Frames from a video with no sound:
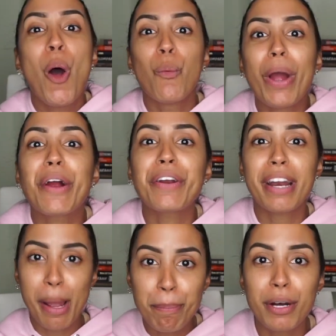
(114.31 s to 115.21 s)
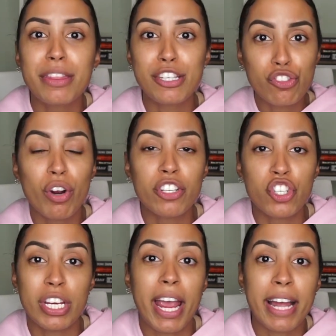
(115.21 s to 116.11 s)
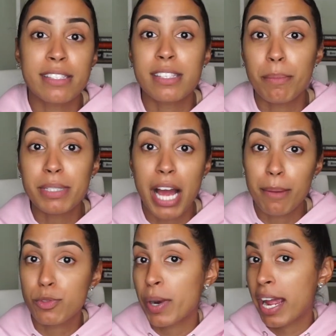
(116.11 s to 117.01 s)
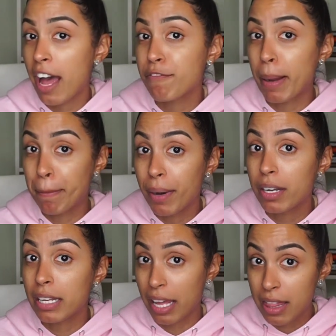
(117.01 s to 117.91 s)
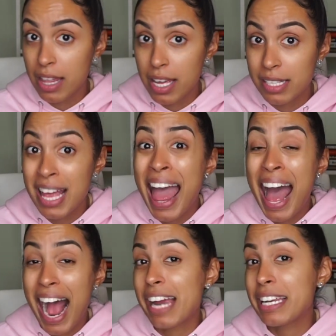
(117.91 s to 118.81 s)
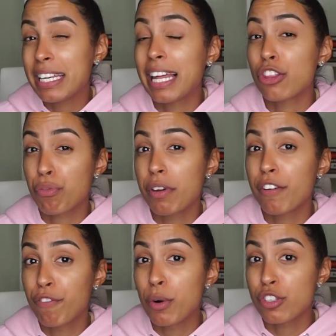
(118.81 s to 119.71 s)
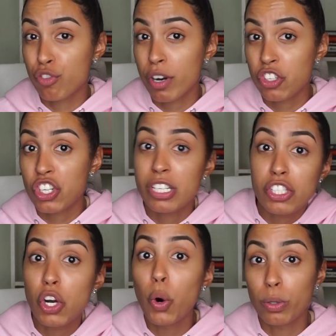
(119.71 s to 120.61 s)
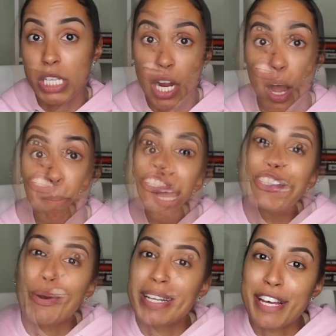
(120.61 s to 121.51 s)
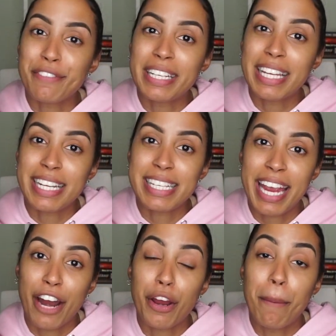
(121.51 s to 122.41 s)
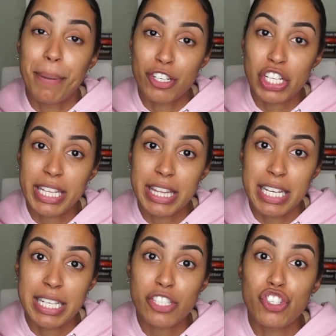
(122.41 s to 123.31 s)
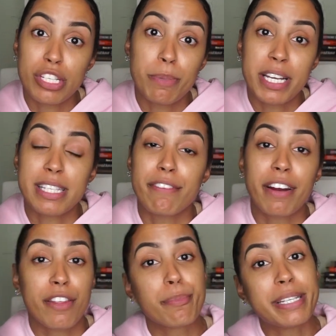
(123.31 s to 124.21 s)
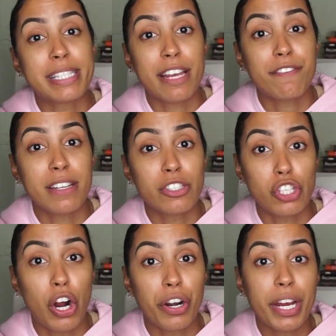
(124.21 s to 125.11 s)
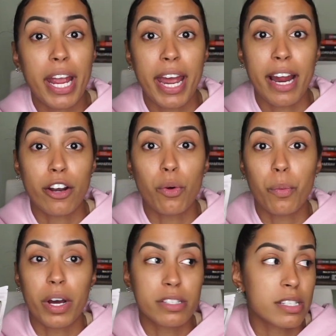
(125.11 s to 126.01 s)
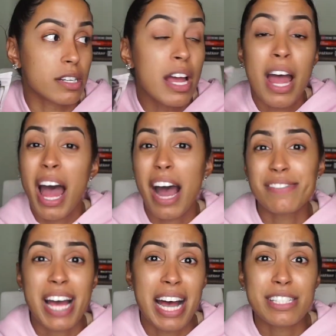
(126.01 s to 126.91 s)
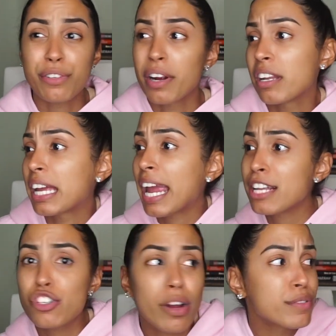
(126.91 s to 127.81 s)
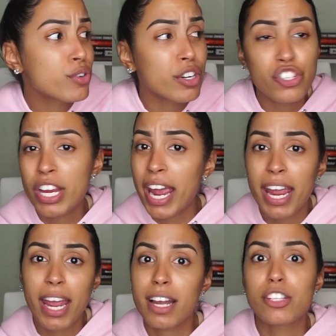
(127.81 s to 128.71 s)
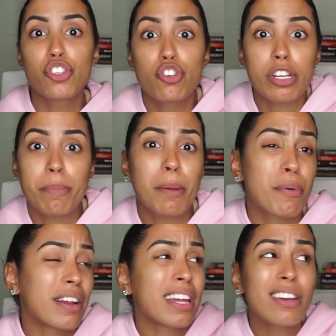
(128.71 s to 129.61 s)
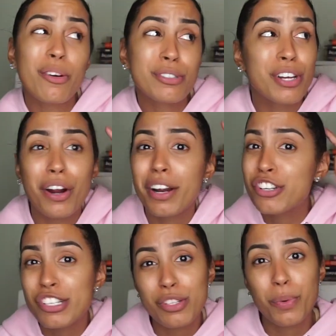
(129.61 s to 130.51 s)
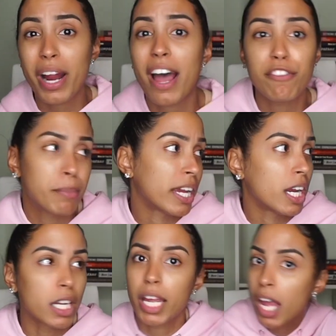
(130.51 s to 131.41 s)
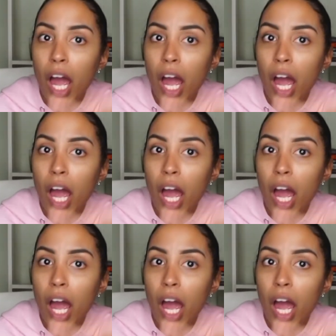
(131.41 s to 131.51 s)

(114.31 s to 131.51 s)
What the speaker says: Where did I put the scrunchie? And sometimes when I have my bun like this, I need like 3 to 4 scrunchies to hold it up. So I definitely like to carry a bunch this just because I'd rather be safe than sorry, and I don't want to have to ask around like, hey, do you have a scrunchie? Hey, because usually people are like, no, sorry, just the one I have in my hair. Like,